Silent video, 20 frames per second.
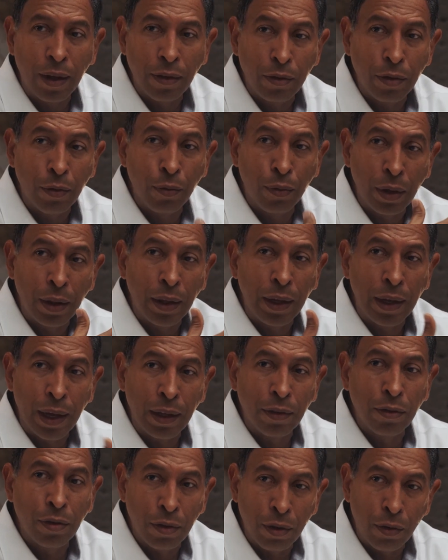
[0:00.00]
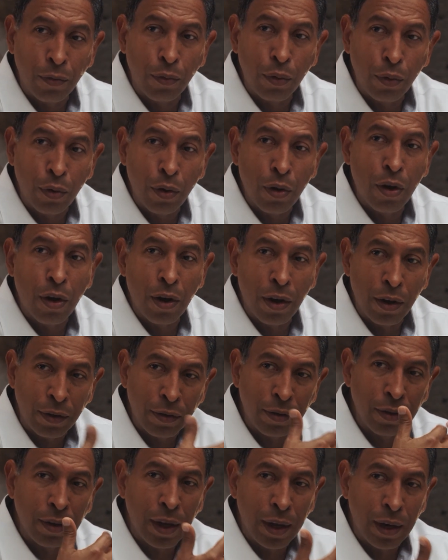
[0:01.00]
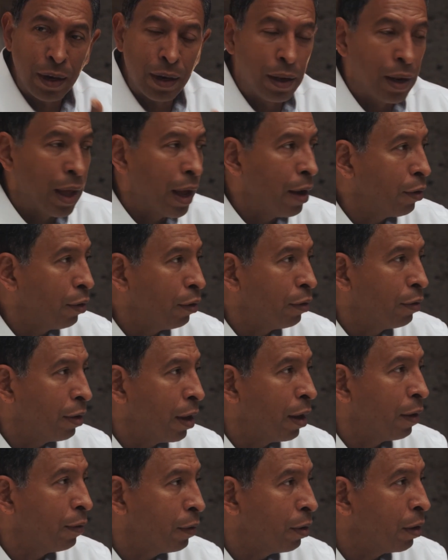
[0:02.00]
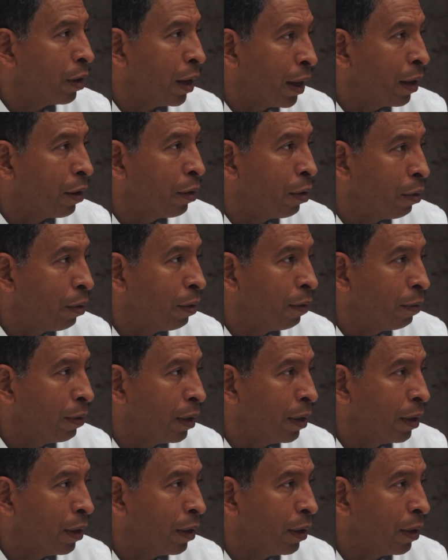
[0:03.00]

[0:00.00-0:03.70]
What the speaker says: to really get to the root cause and allow yourself to let go of